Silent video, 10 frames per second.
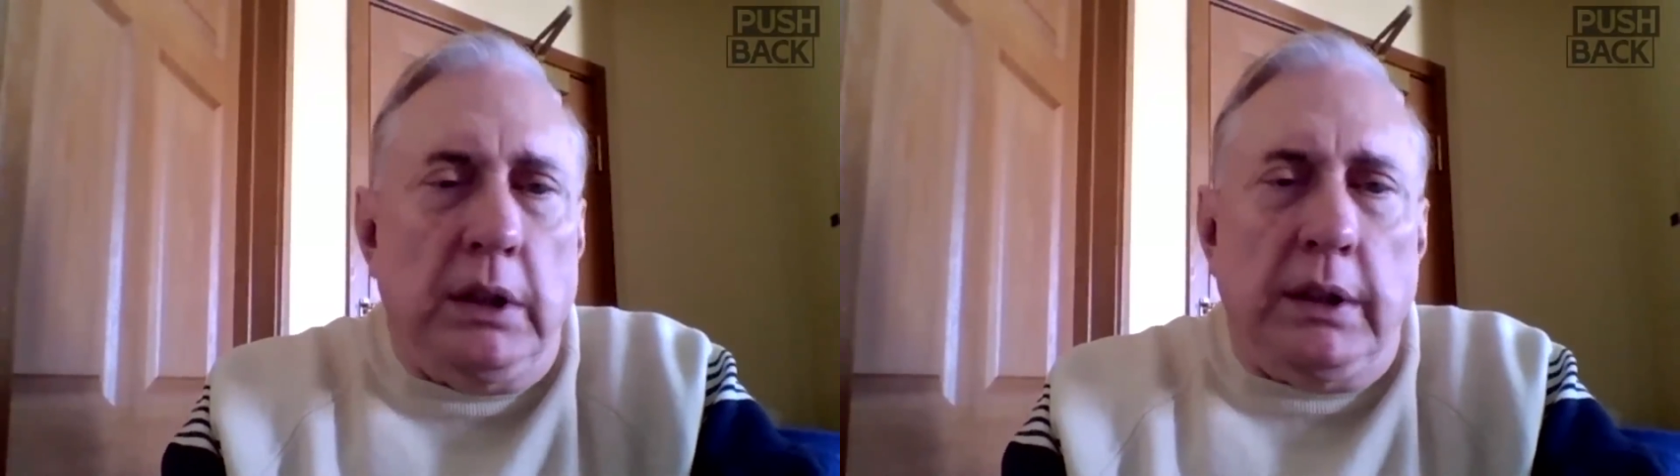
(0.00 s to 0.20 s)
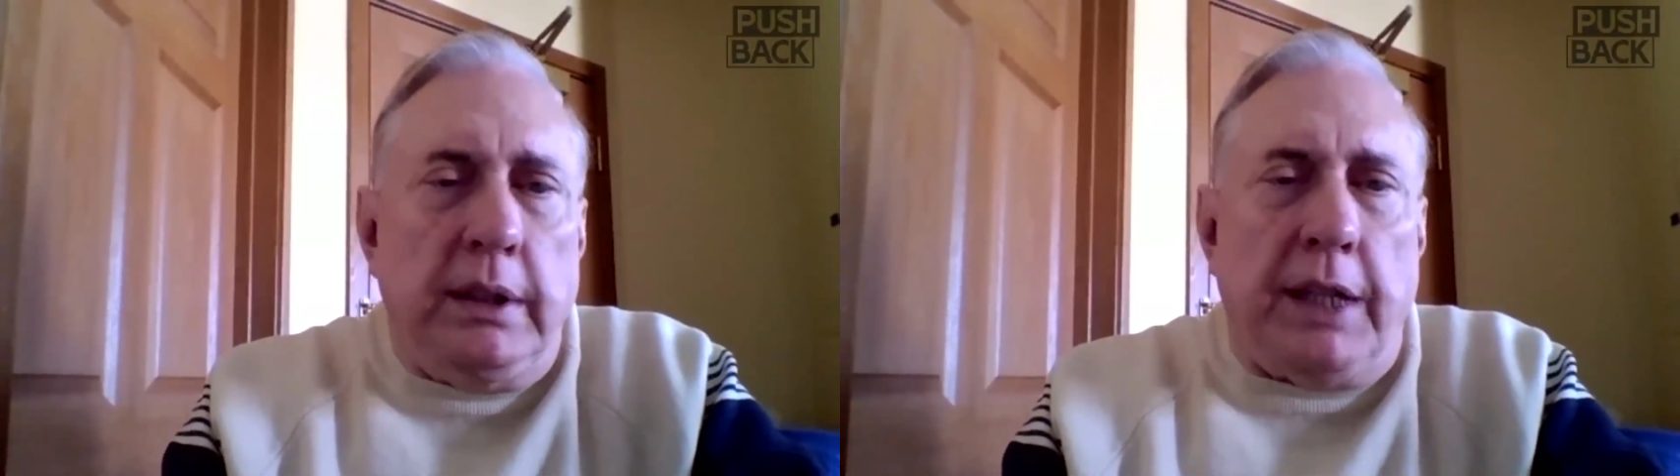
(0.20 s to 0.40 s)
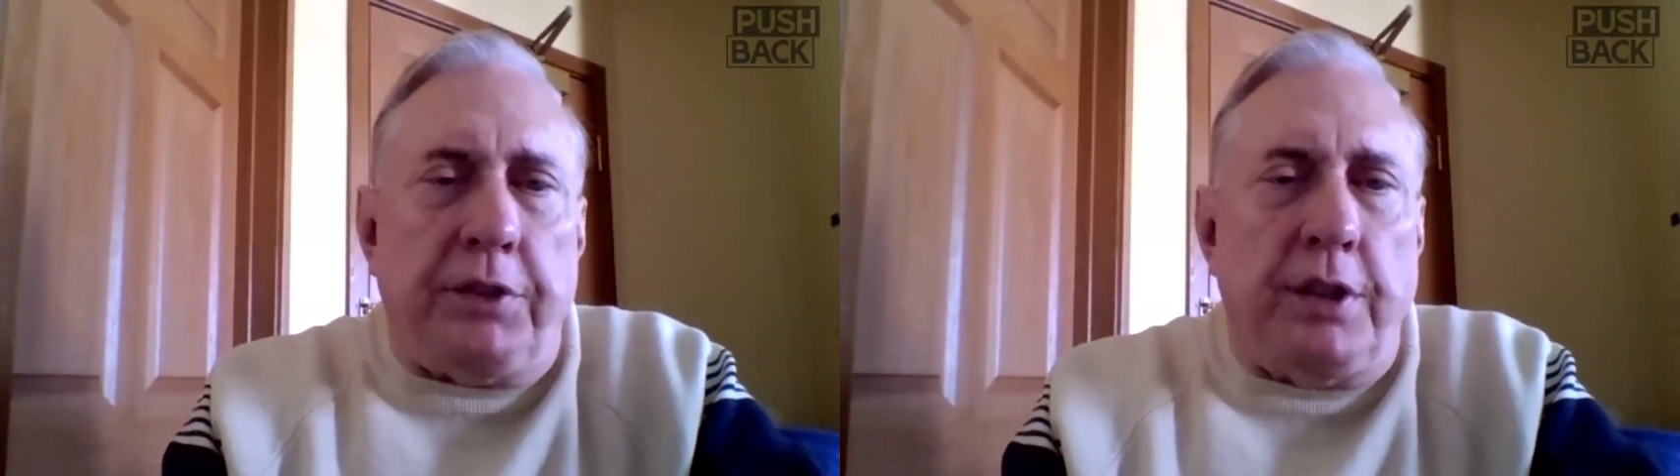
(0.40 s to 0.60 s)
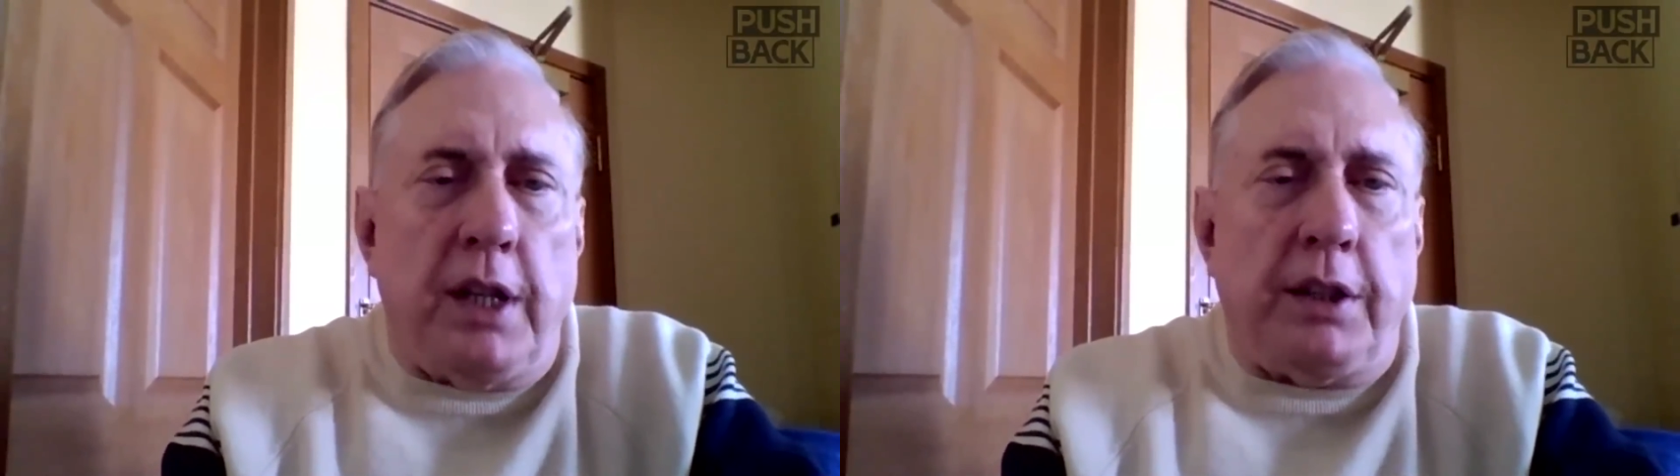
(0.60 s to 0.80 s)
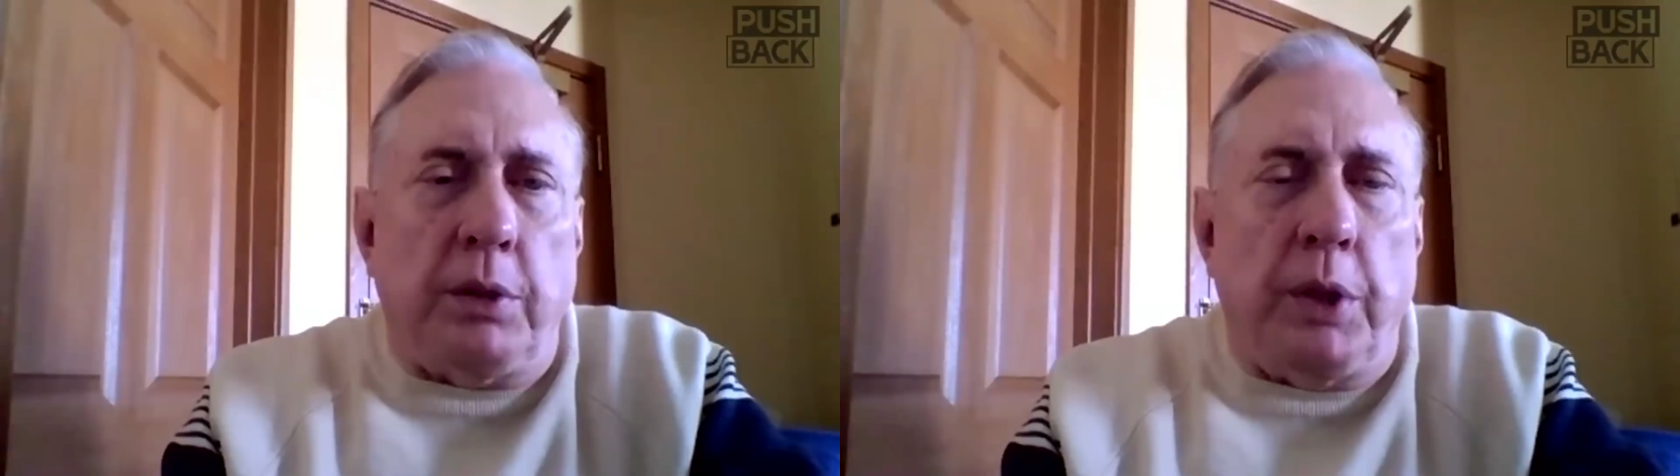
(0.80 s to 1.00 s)
That's
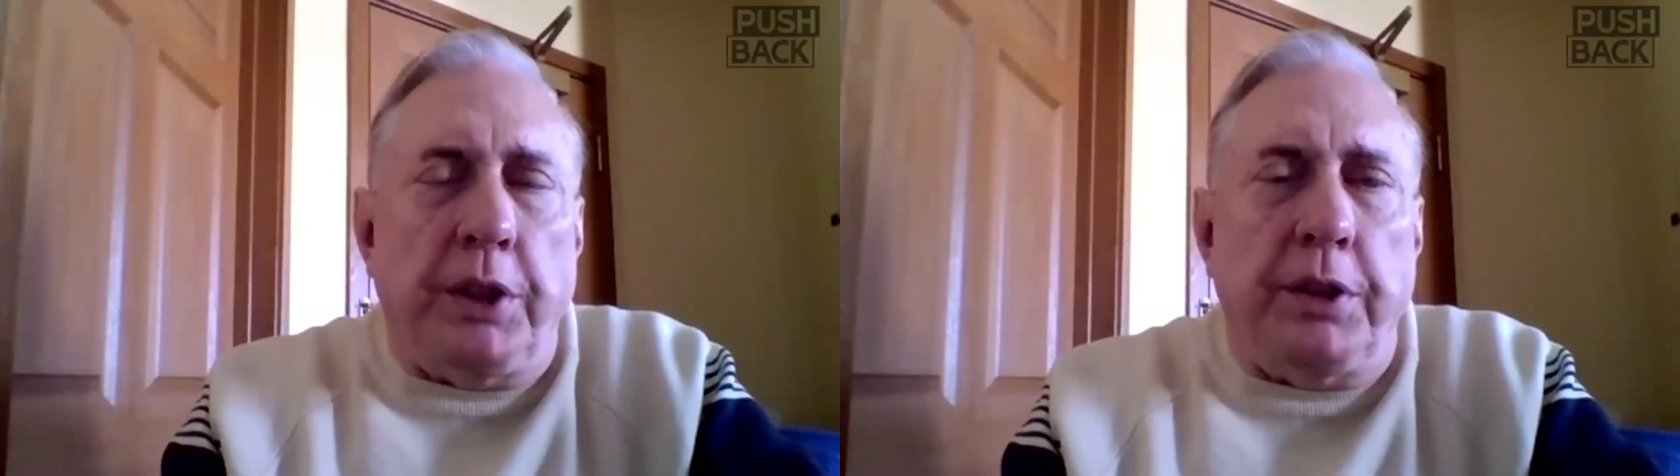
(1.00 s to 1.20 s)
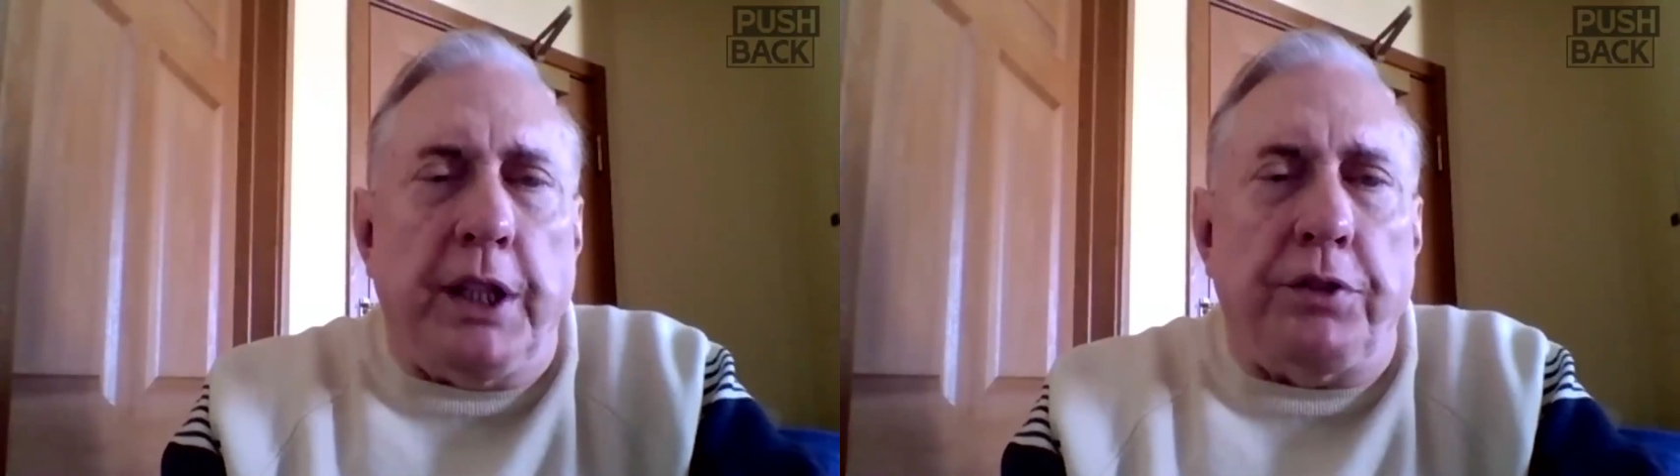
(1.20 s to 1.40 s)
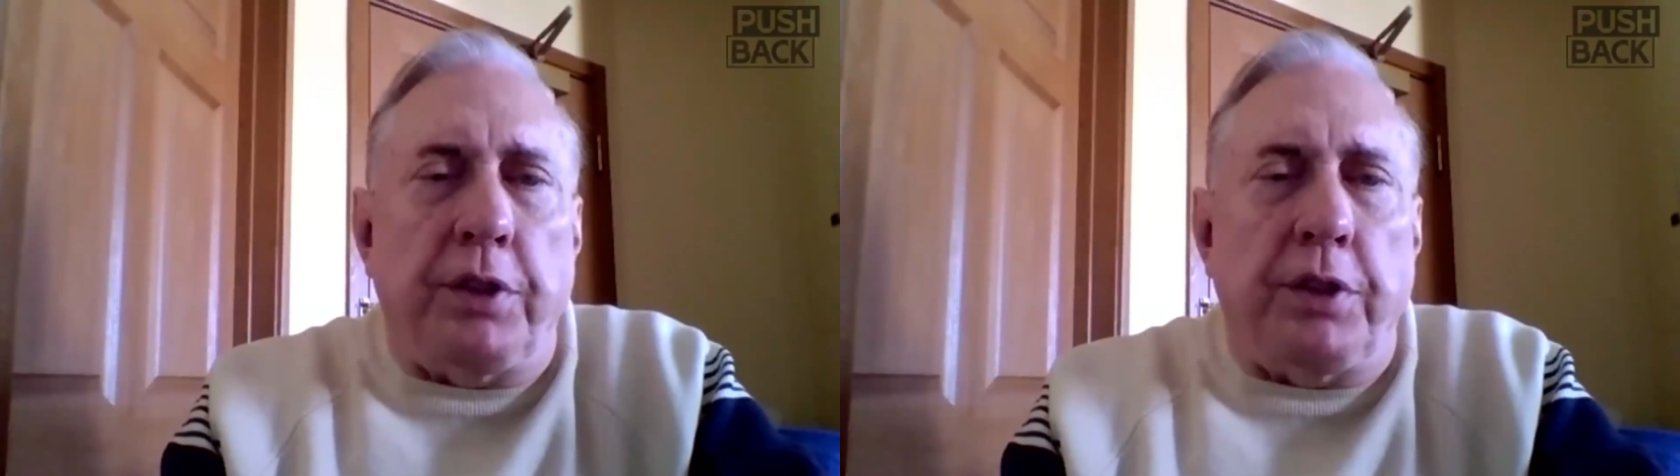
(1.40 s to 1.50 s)
not the way you get